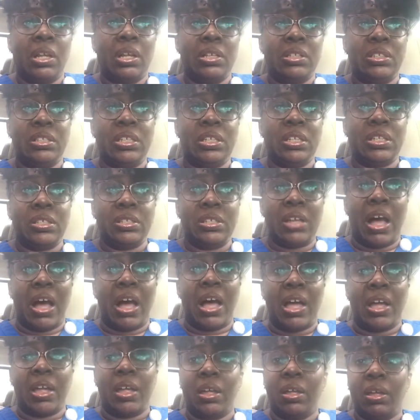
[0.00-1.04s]
did
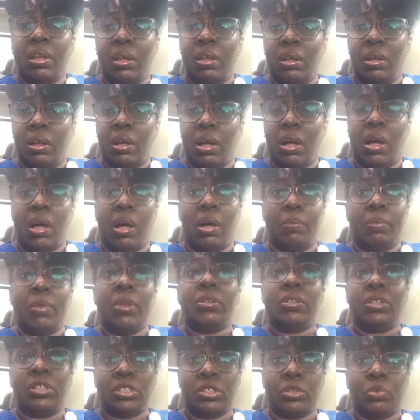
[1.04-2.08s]
die.
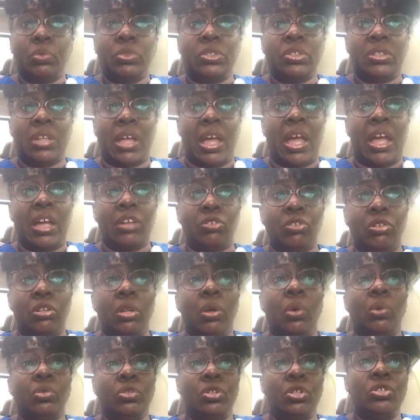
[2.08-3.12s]
This was actually
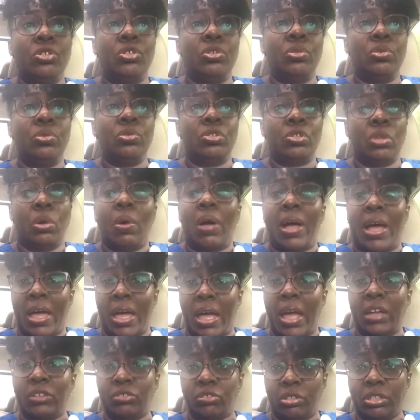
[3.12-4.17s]
on the news, so I
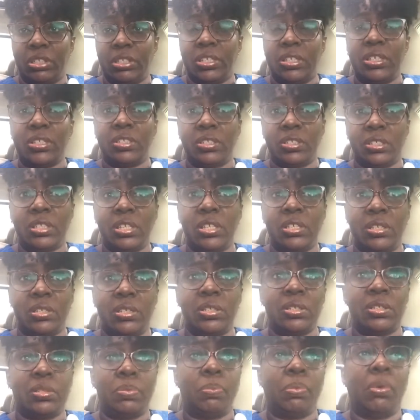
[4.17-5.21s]
actually did see
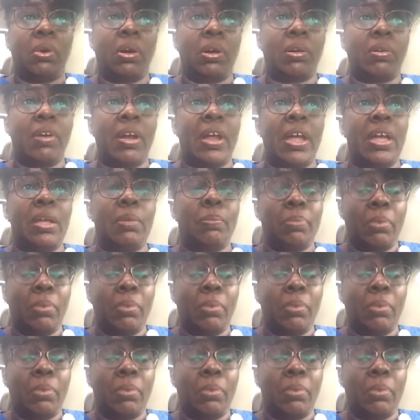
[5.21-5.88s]
this broadcast